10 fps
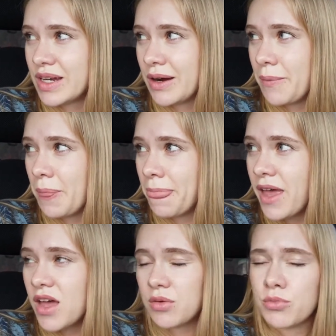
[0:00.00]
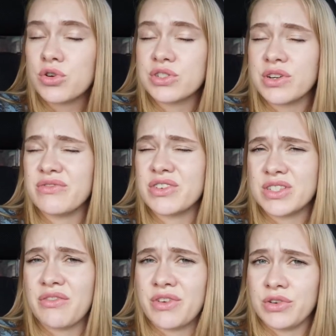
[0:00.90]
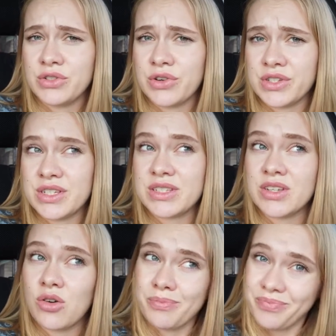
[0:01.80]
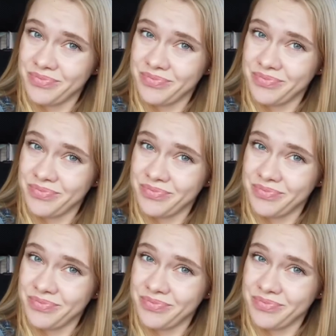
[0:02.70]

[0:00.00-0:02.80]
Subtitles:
Yeah, most rivers are very dirty, so